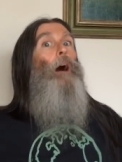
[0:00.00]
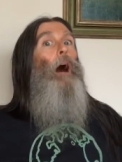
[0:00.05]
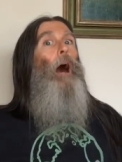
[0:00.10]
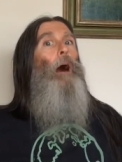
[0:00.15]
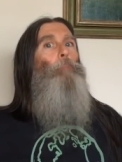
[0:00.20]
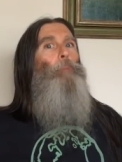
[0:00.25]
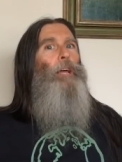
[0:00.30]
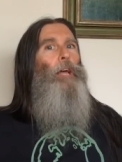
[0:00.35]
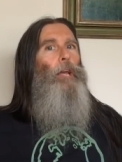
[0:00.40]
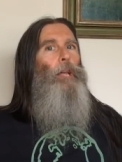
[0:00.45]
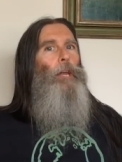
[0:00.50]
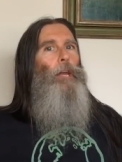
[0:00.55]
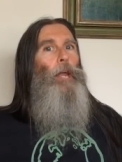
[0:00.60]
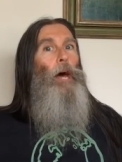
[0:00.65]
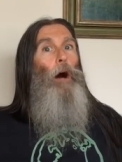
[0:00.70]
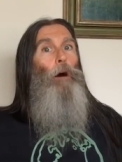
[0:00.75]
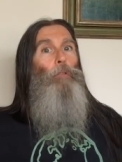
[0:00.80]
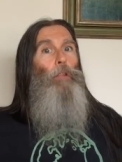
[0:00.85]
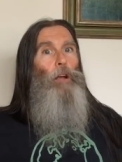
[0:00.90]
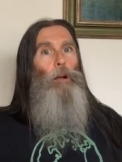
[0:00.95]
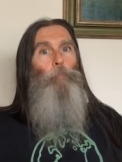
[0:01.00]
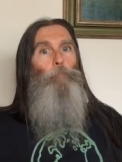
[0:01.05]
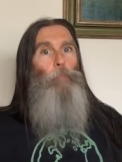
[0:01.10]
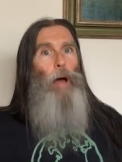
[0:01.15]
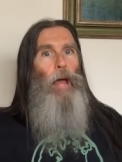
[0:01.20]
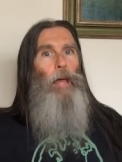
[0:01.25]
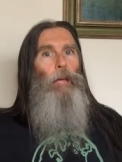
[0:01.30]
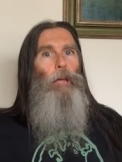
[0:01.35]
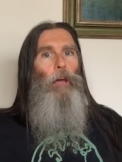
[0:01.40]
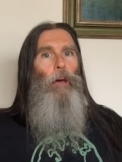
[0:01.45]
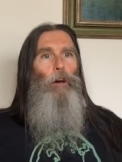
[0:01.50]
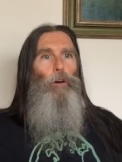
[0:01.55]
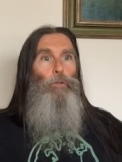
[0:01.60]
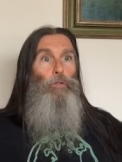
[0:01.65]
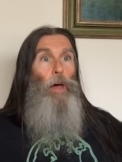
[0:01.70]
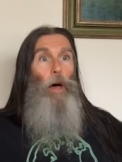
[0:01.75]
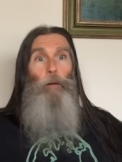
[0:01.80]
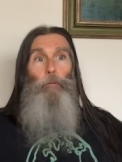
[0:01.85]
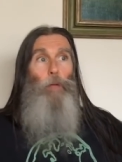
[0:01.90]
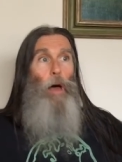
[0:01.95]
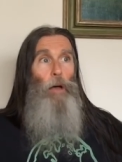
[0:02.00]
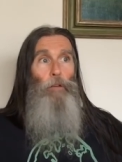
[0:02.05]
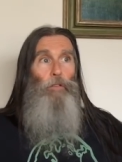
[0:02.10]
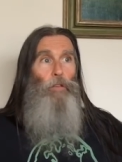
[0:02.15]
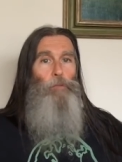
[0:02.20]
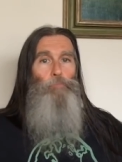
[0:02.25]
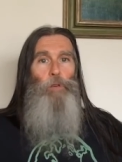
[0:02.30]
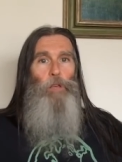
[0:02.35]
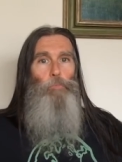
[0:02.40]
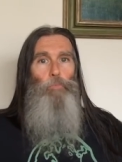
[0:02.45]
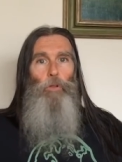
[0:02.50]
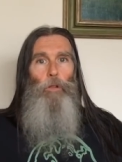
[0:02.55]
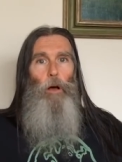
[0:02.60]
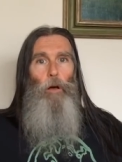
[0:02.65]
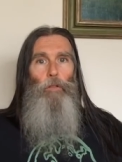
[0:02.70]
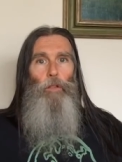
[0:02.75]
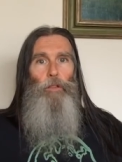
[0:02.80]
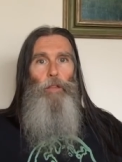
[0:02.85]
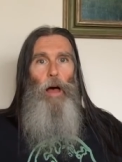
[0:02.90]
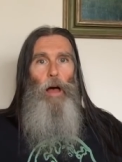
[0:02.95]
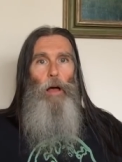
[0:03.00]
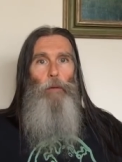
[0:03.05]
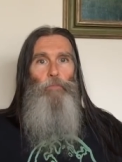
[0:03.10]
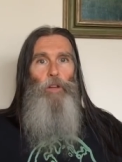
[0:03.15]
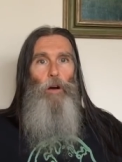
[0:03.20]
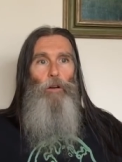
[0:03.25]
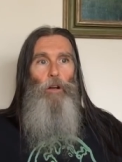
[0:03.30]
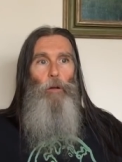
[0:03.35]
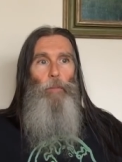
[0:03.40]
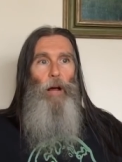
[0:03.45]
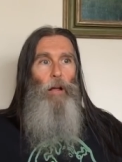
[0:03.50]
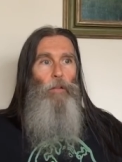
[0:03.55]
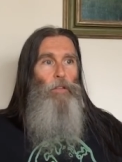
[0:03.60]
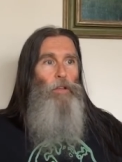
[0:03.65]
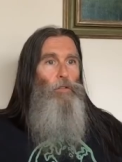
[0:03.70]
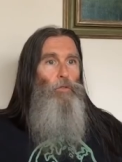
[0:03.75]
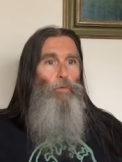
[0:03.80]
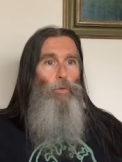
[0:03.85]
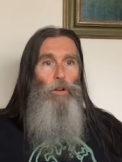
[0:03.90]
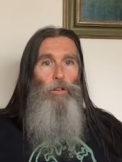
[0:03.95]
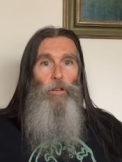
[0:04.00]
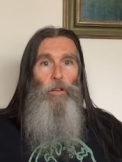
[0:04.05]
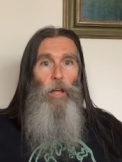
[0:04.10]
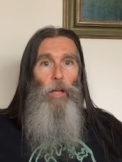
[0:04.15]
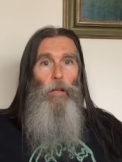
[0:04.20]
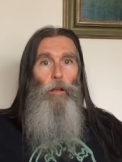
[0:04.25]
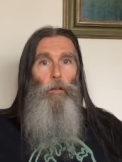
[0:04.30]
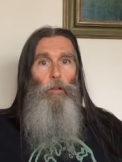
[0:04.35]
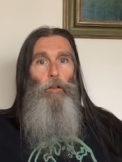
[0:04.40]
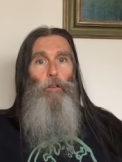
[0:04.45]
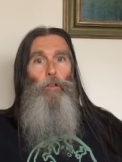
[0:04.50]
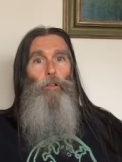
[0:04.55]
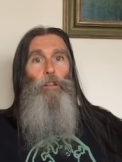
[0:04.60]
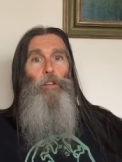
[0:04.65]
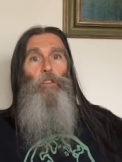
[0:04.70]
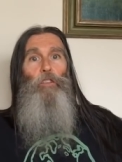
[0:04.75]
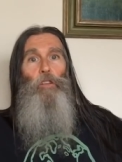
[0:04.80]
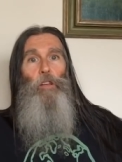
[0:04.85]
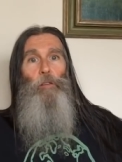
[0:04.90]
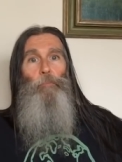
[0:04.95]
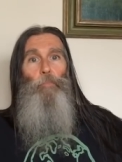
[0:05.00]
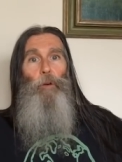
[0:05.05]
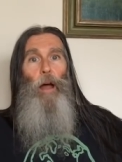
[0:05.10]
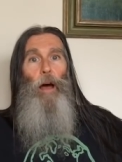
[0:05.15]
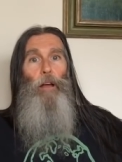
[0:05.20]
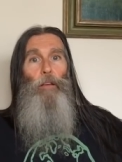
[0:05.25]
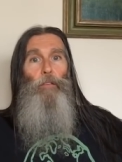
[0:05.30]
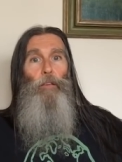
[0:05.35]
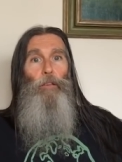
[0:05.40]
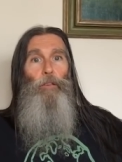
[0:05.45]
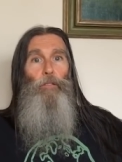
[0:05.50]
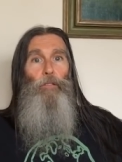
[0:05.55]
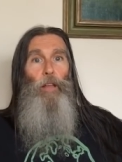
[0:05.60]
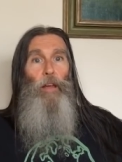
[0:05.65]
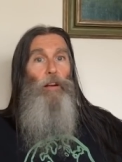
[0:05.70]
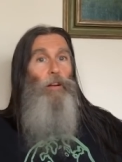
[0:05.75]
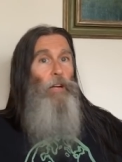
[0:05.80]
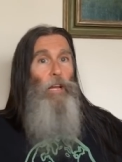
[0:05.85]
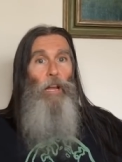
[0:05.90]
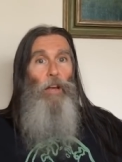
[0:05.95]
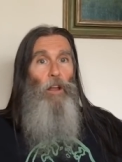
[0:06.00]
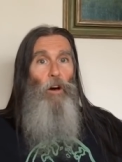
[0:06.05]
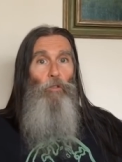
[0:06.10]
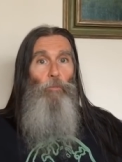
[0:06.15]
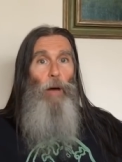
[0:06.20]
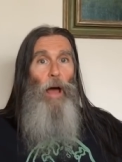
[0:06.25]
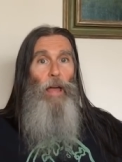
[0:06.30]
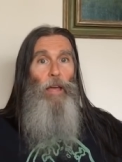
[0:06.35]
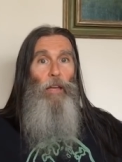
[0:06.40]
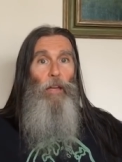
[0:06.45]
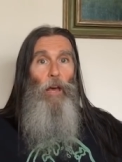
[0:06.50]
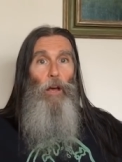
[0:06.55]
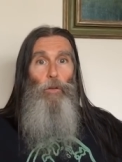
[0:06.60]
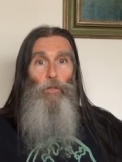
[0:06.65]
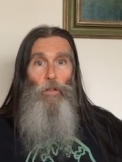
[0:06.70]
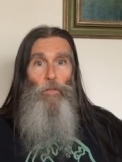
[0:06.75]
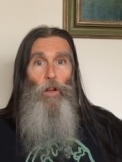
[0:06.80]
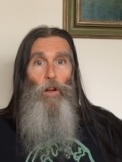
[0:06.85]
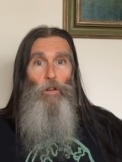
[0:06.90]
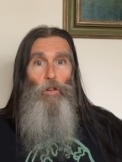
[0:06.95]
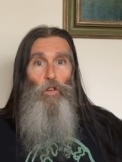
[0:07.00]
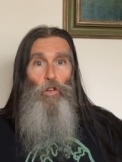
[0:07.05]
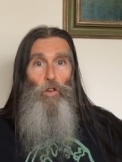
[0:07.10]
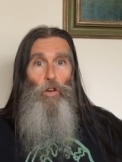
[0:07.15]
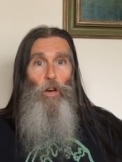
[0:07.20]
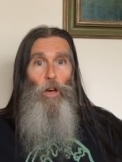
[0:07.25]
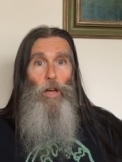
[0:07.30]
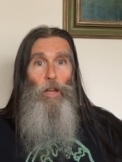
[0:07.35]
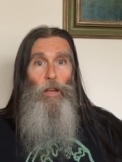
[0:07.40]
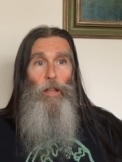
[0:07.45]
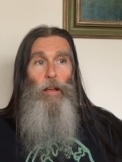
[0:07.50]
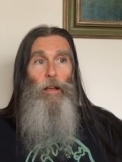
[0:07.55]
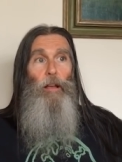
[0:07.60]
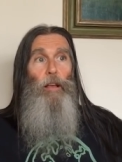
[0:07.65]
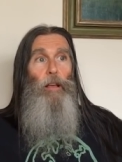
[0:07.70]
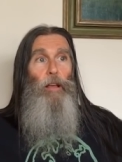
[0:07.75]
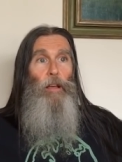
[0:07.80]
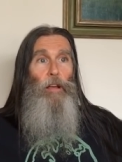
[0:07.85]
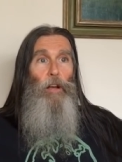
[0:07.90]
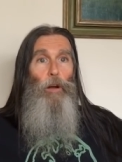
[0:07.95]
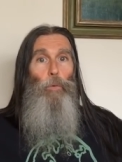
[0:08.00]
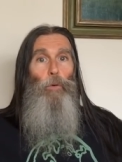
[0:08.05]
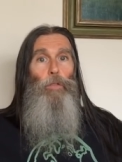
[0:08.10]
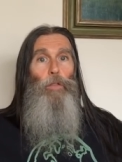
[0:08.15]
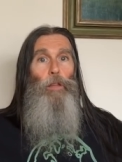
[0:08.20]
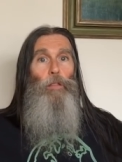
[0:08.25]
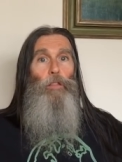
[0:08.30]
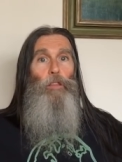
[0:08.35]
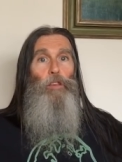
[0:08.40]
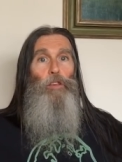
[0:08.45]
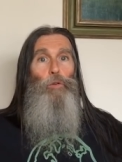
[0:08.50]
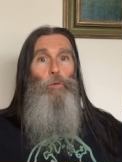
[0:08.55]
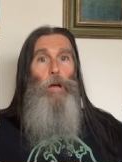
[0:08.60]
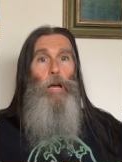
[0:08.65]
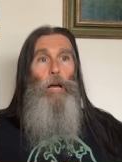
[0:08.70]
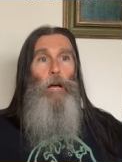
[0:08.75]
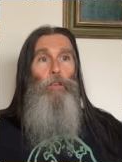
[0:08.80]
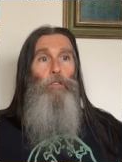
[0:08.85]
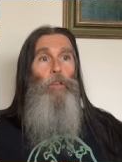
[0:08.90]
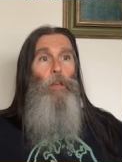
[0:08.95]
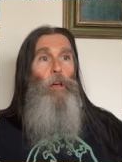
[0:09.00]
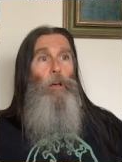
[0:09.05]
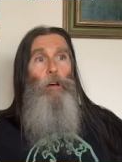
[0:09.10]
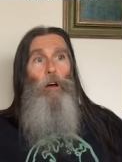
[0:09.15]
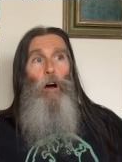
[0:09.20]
I'm hinting out there mangoes. I, I, see people all the time talk about these ridiculously cheap prices they are getting on mangoes and they're good here within the U.S.